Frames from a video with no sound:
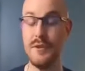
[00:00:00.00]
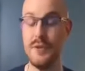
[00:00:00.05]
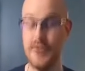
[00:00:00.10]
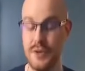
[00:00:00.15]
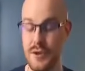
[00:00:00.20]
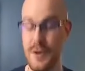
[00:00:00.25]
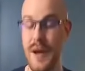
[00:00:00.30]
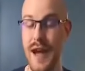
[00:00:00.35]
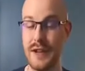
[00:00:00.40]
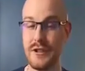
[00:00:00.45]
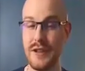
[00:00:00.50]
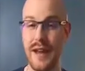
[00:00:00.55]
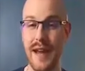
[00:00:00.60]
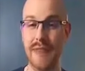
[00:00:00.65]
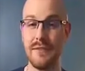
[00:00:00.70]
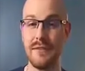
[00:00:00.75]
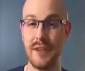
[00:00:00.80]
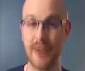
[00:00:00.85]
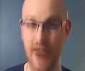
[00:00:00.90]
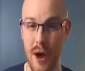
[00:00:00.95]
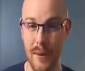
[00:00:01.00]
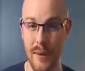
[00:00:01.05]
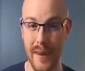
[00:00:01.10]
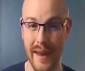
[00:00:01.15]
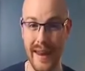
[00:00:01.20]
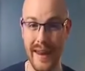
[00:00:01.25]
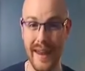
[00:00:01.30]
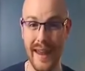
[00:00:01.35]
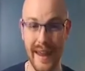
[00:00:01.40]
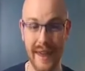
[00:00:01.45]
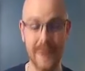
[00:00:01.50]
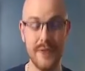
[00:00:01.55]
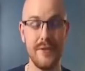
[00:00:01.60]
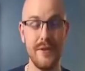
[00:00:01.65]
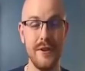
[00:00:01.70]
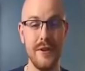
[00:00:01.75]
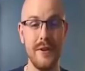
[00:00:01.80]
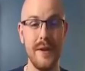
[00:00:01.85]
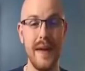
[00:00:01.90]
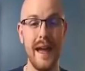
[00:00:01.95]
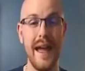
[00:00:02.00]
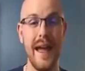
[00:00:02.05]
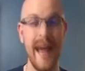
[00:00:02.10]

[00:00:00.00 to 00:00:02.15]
you do actually have to go in, interview,